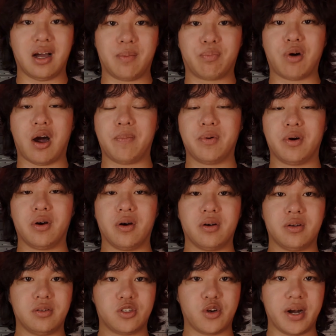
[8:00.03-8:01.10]
a
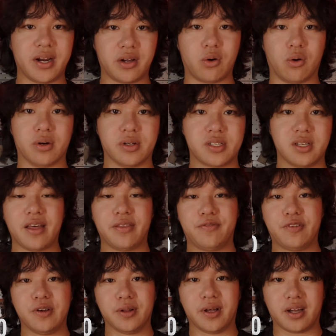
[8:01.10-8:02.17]
proper training course. I
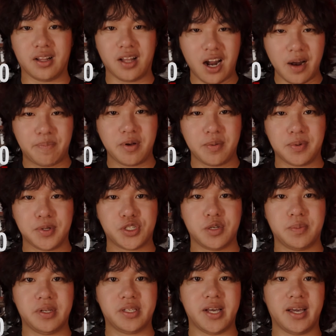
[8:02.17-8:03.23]
feel like a lot of people
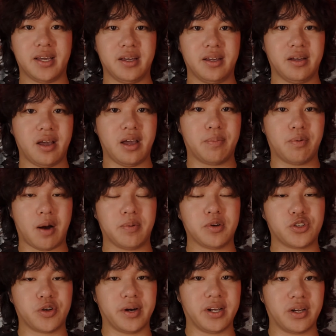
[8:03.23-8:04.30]
should be taking a proper
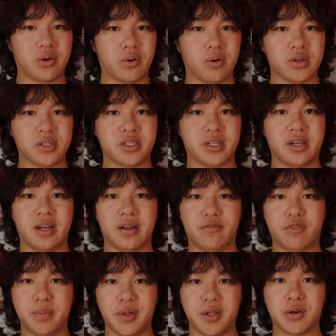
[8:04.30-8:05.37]
training course to get
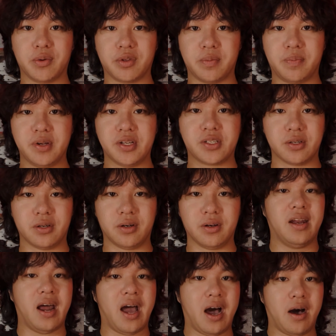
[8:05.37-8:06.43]
familiar with their pistol
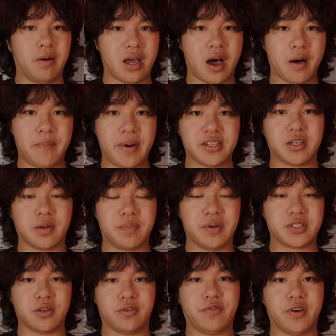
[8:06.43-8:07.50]
and how basic
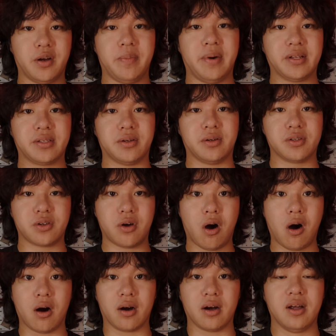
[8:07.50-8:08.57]
pistol fundamentals
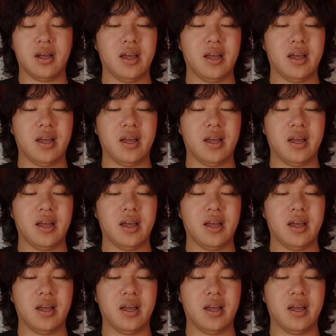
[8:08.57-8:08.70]
are.